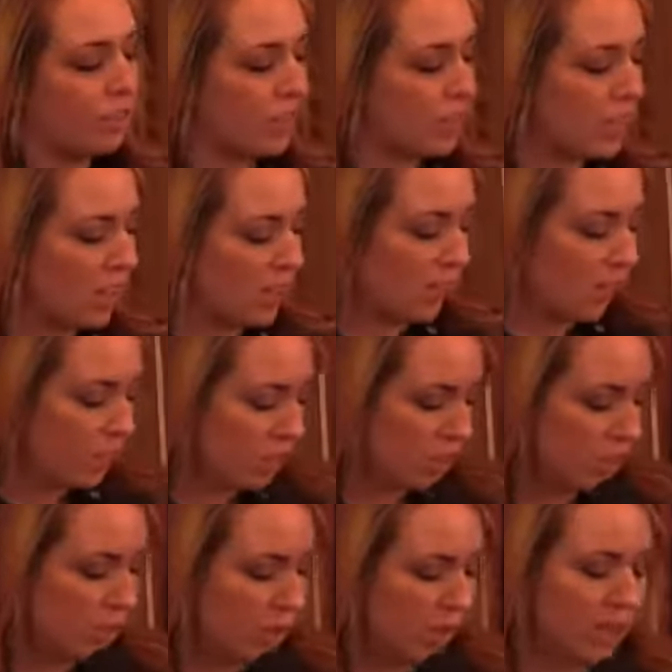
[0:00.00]
first off, I
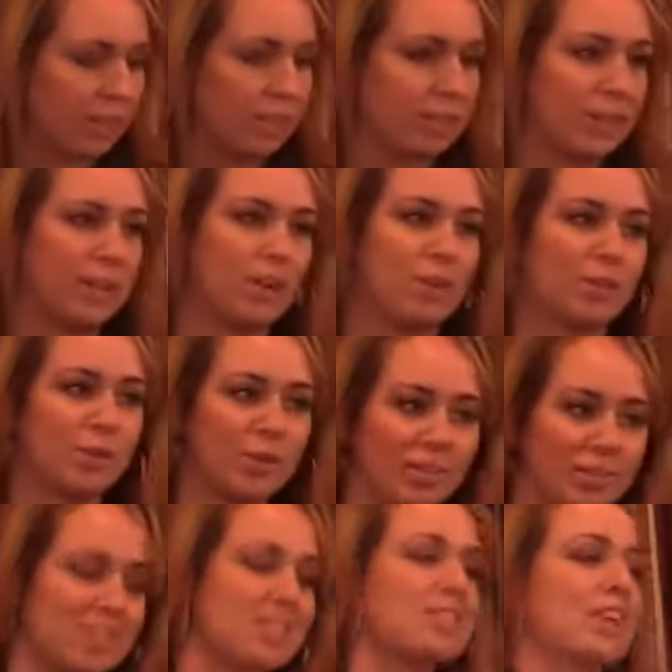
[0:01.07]
just want to, I know everyone
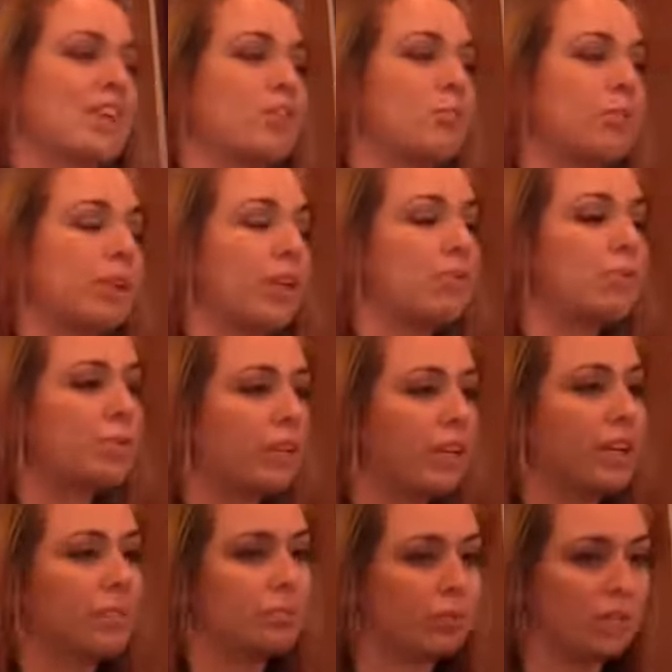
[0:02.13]
else has said it, but I
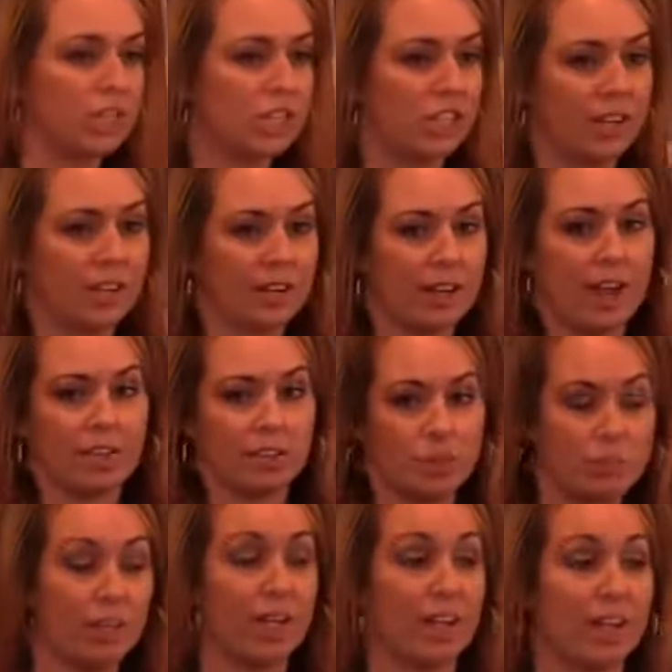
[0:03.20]
really appreciate
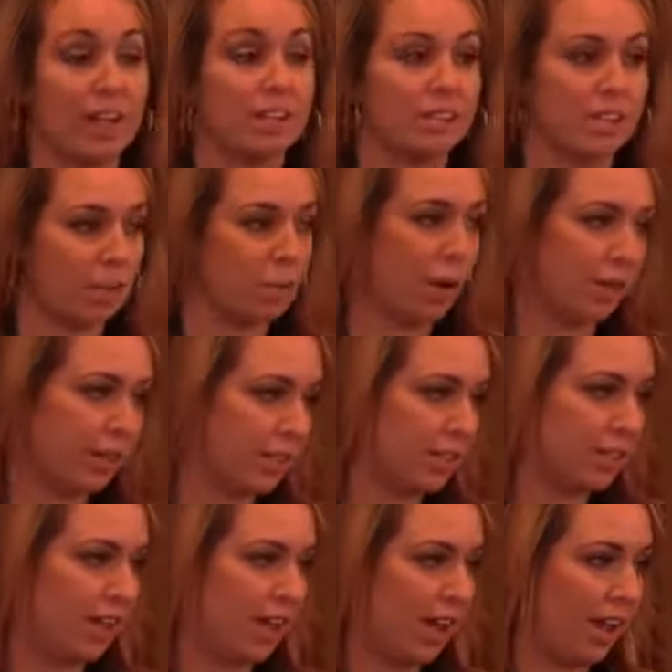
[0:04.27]
everybody that has come out here
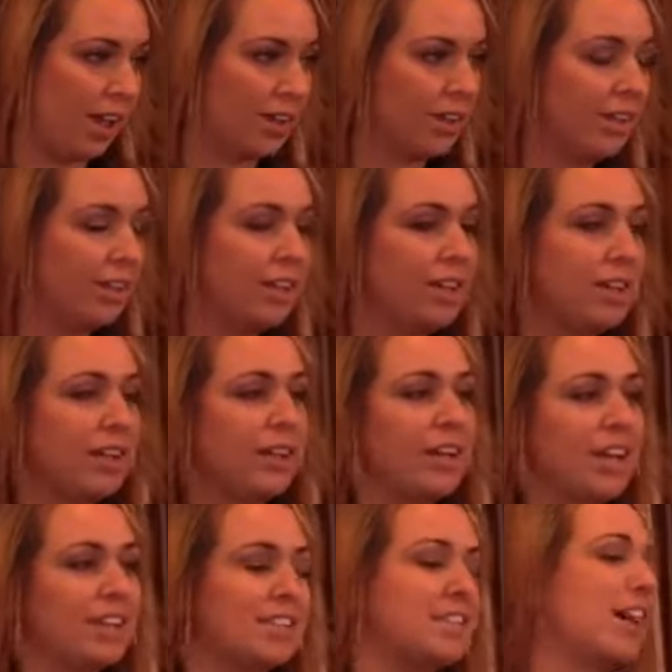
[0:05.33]
today
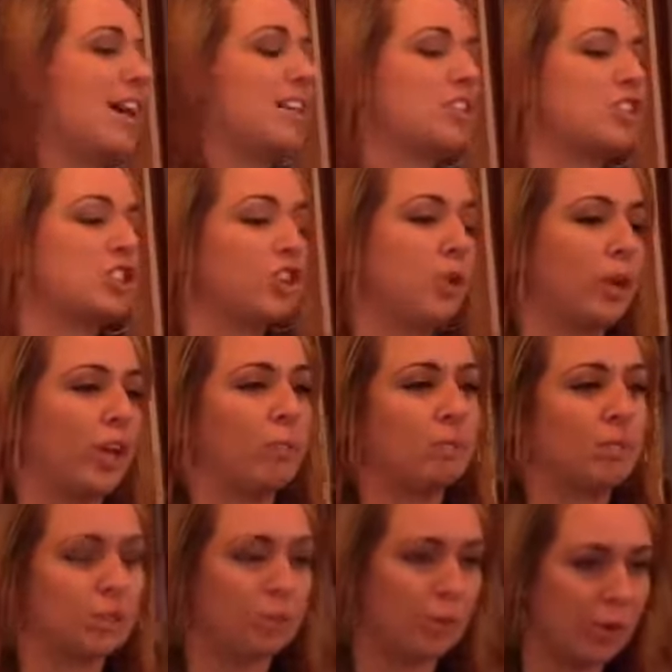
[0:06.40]
it's not just showing up
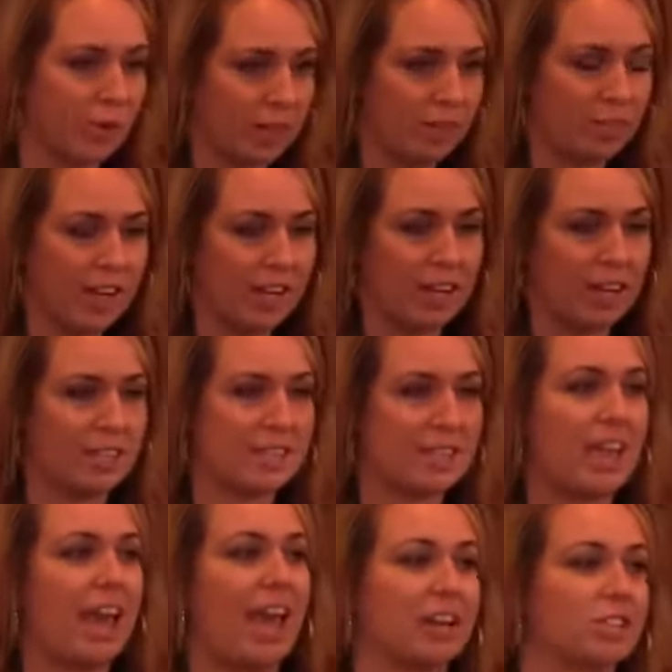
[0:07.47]
and supporting an event,
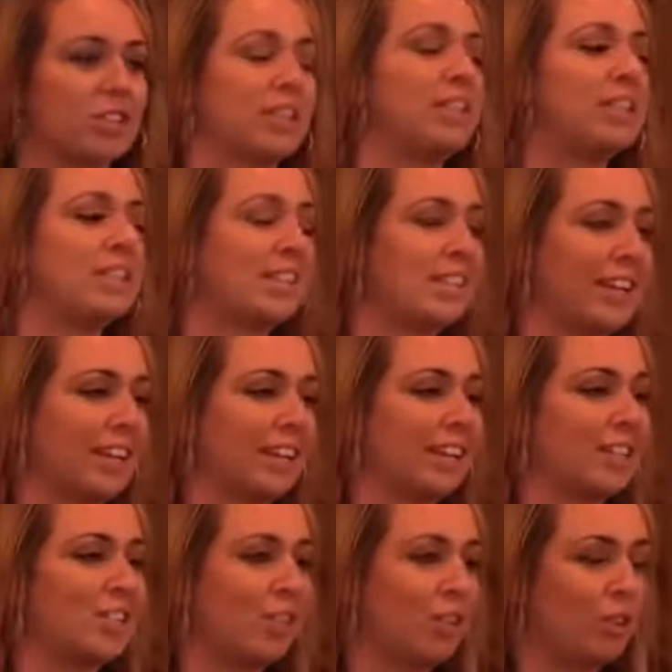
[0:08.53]
it's actually listening
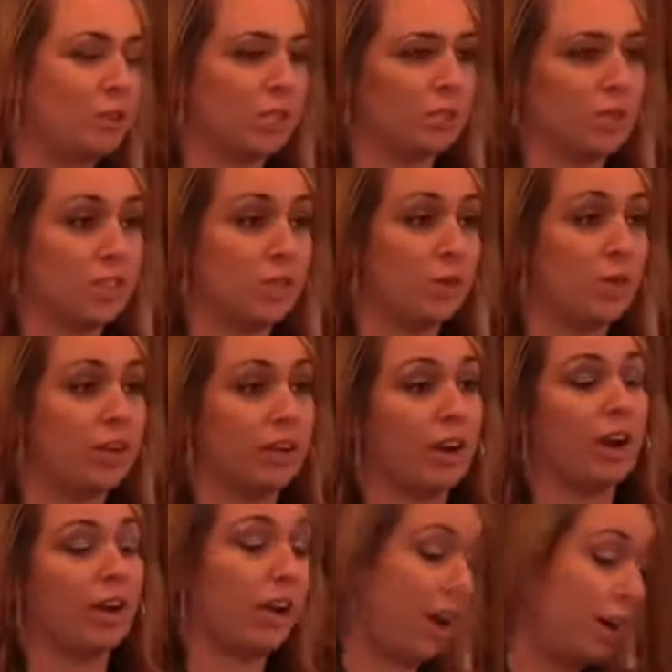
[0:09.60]
to those of us who here
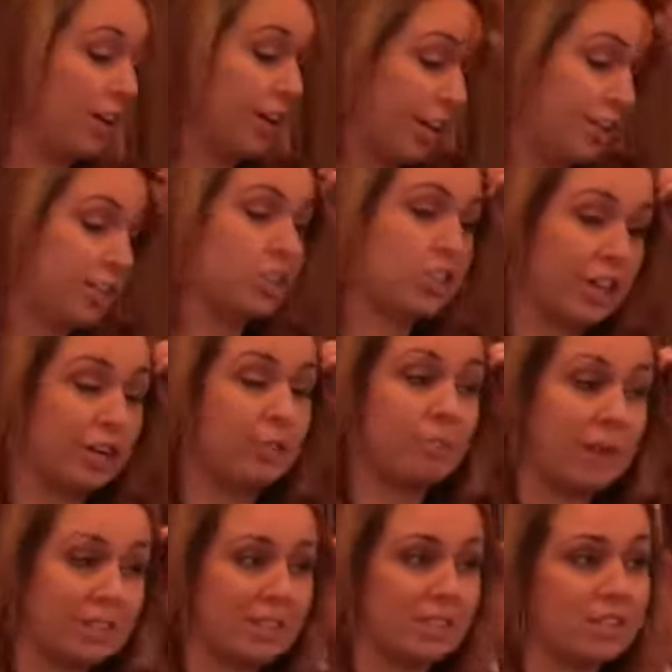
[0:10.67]
are, are here to share a
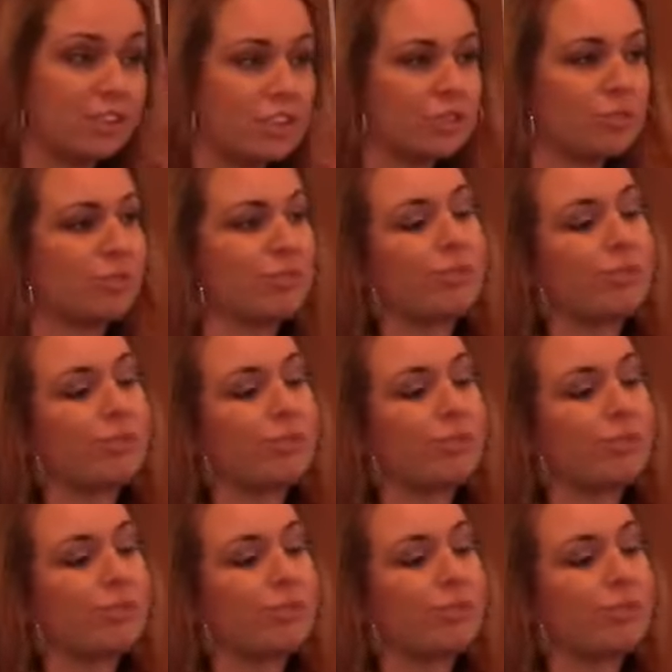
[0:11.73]
message.